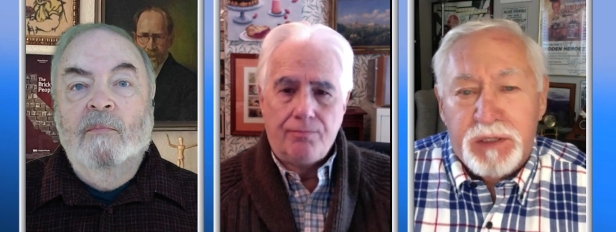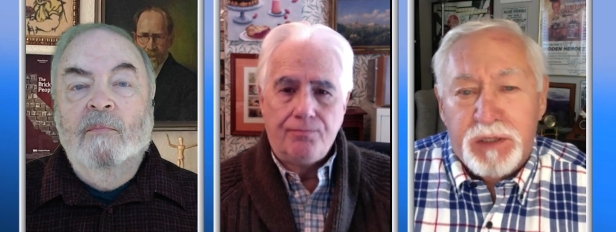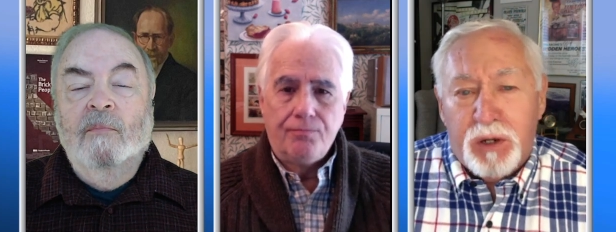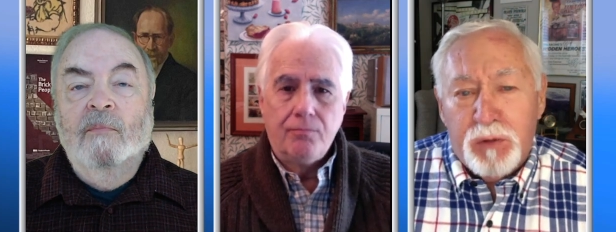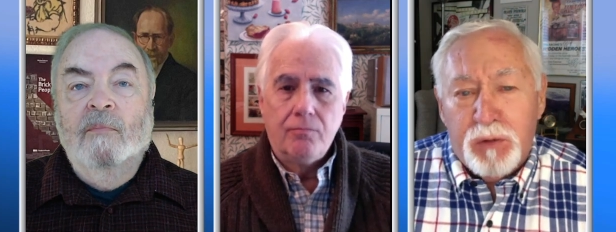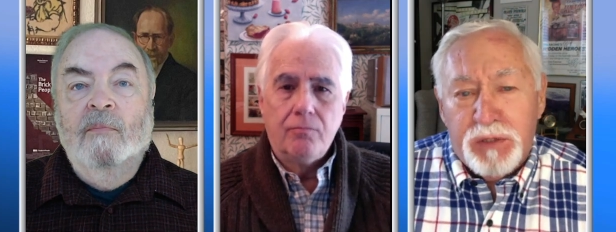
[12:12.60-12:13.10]
Speaker 1: that the
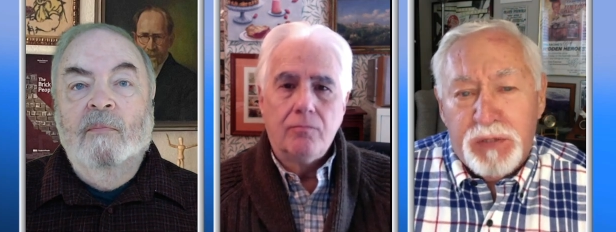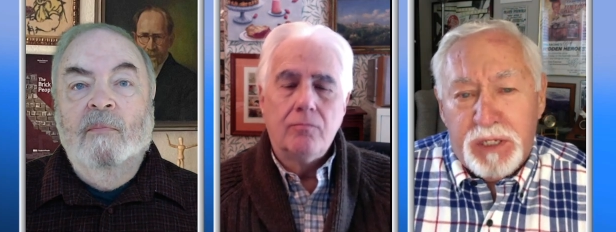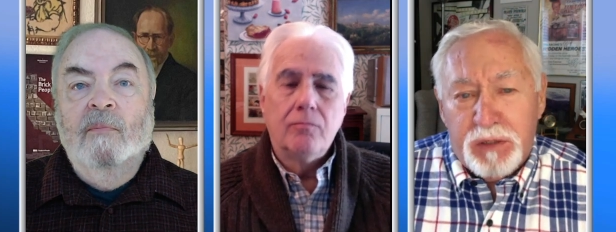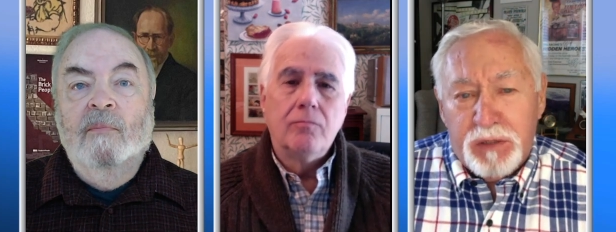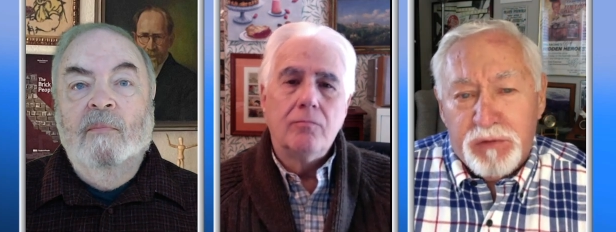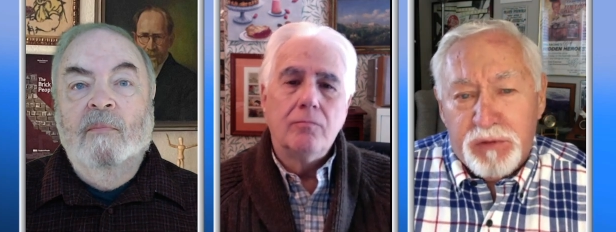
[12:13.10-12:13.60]

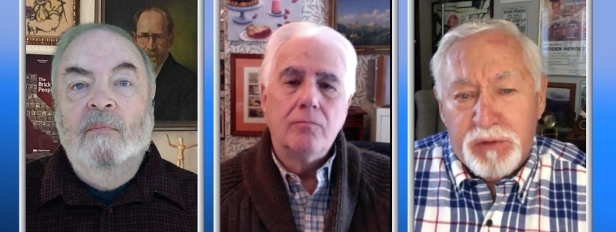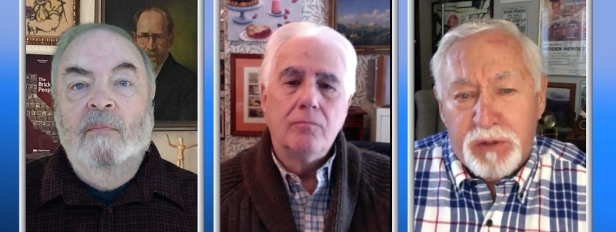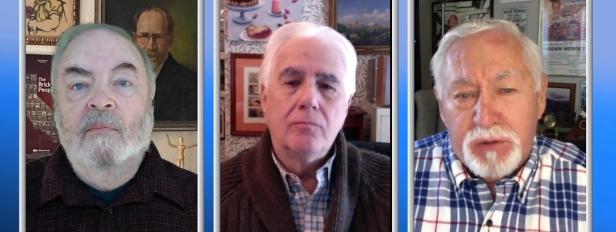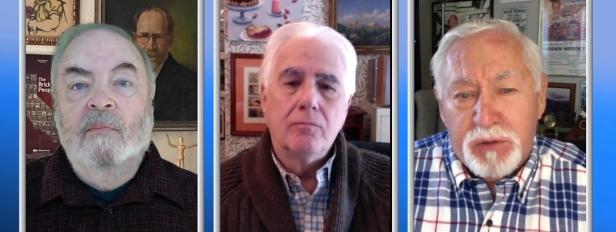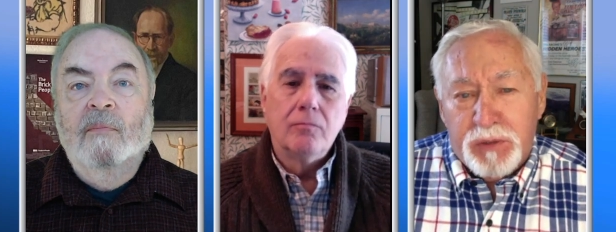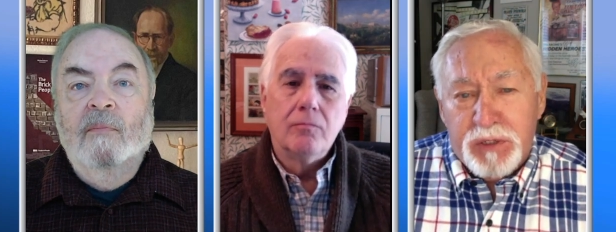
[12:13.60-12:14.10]
hotels are
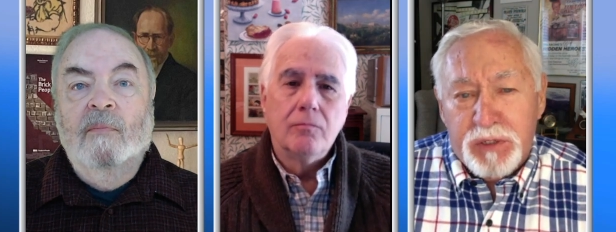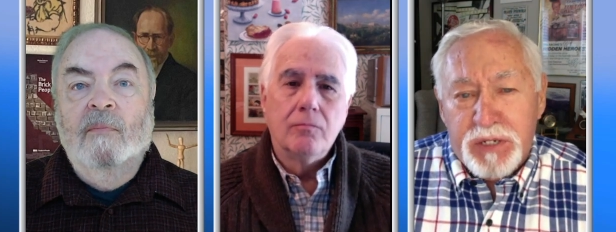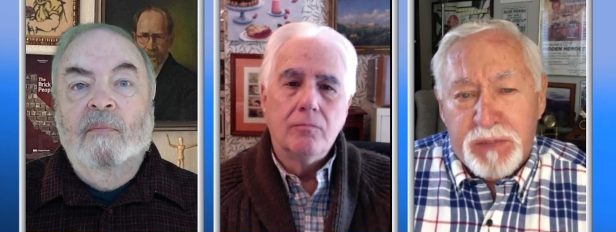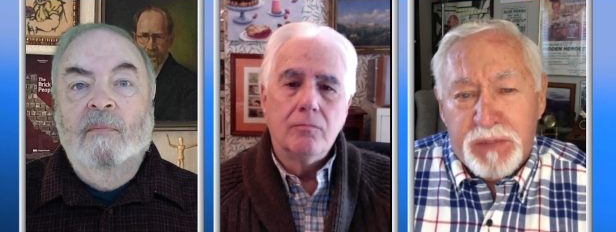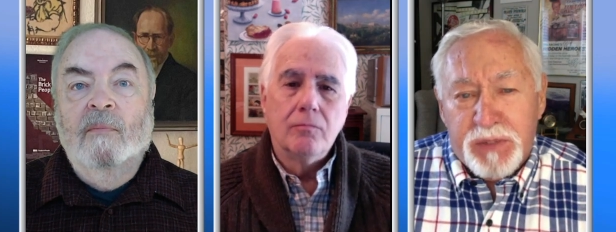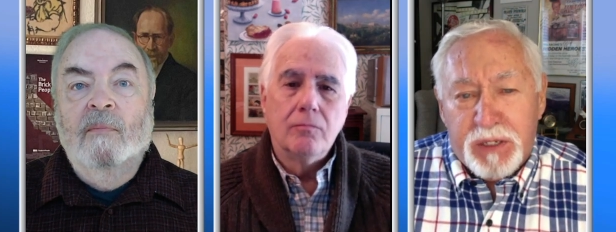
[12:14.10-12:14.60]
doing the
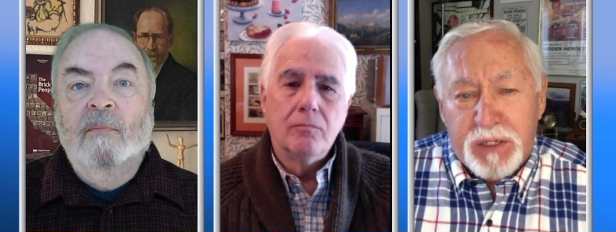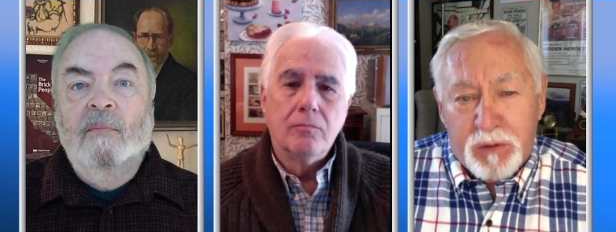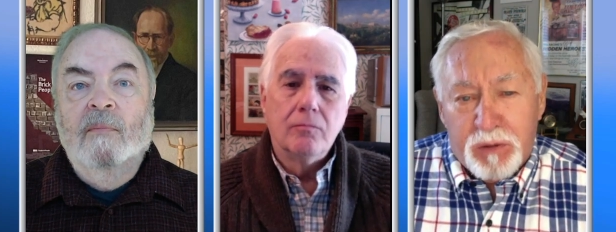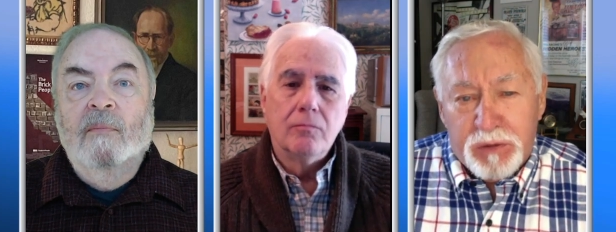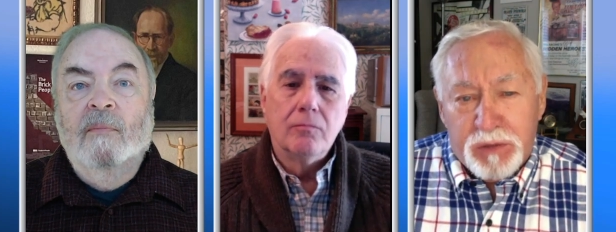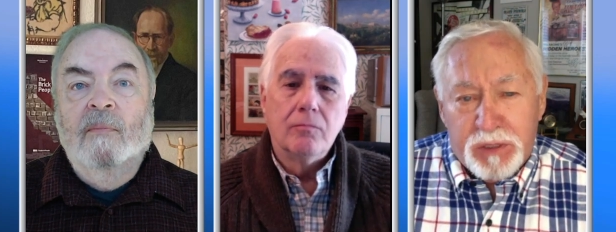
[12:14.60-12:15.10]
same thing?
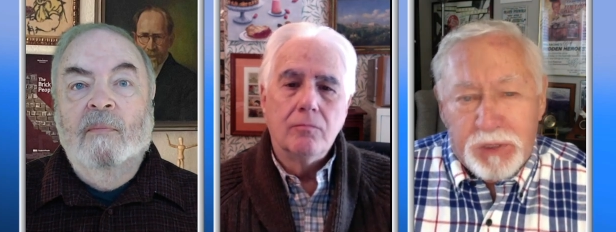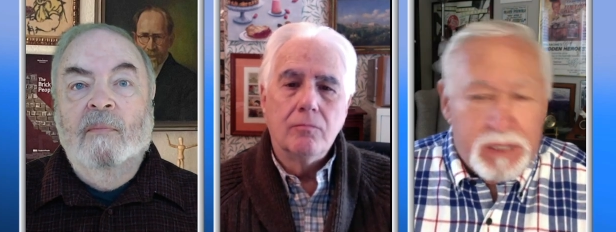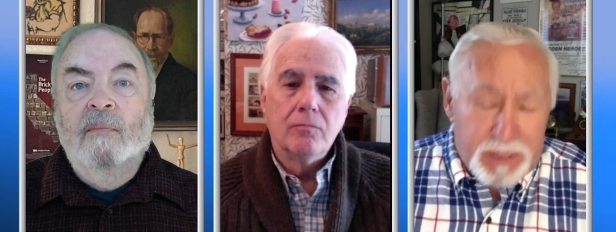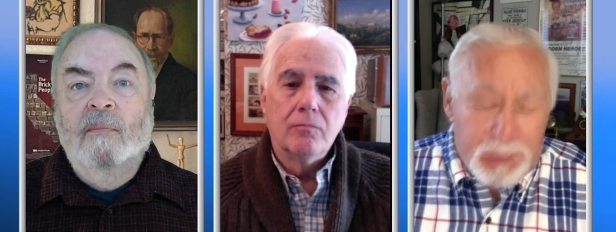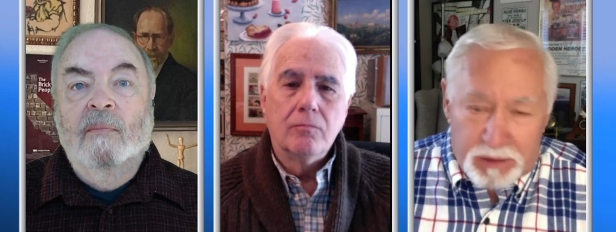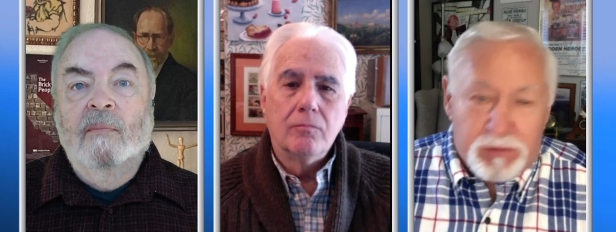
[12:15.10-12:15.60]

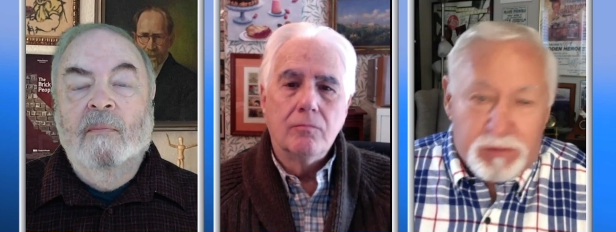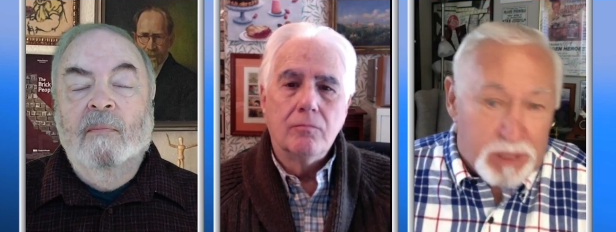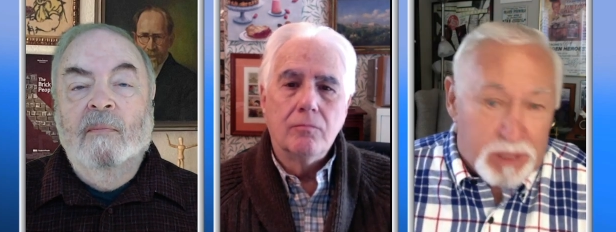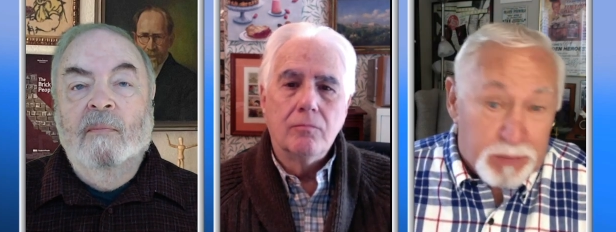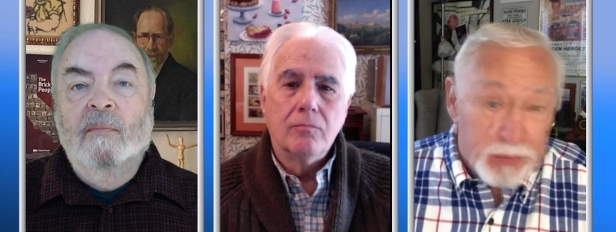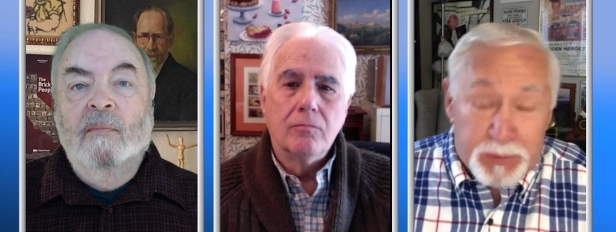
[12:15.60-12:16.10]
There's a
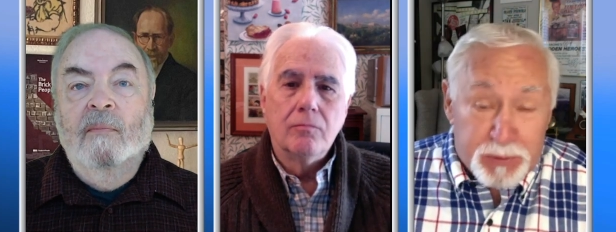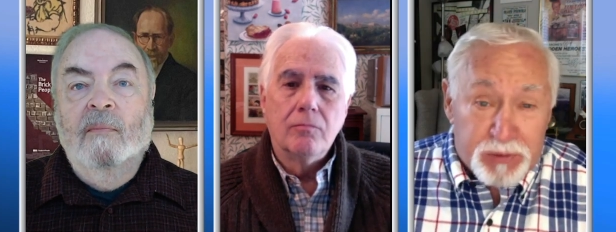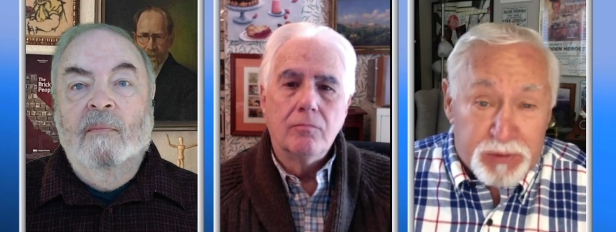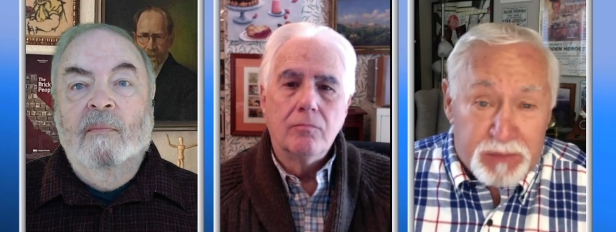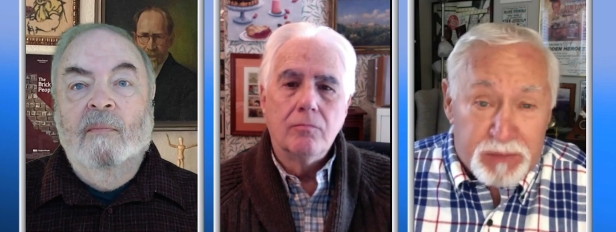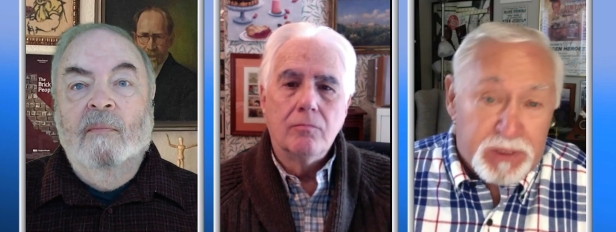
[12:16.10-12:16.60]
lot of people
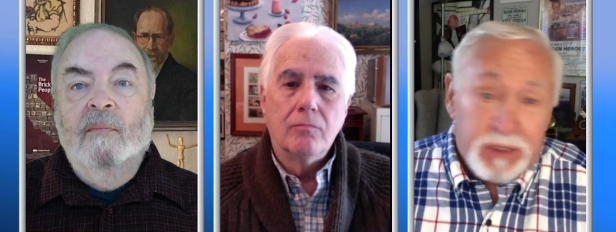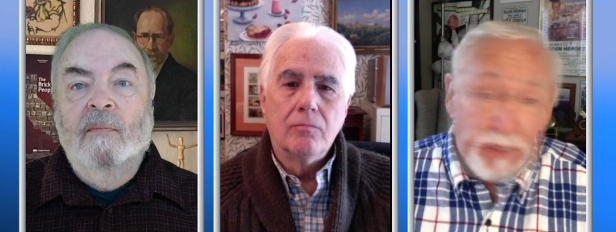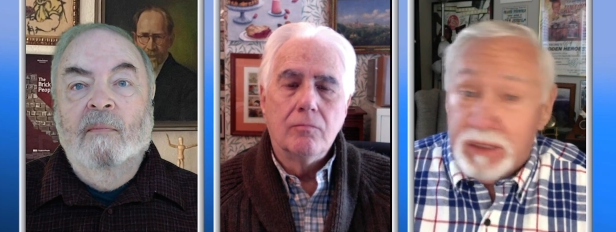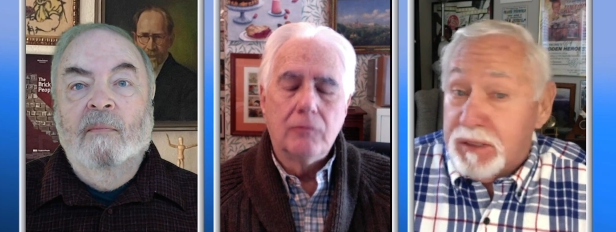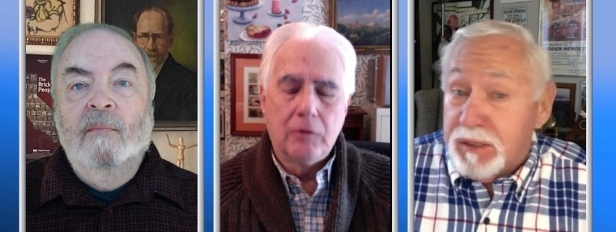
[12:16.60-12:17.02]
traveling.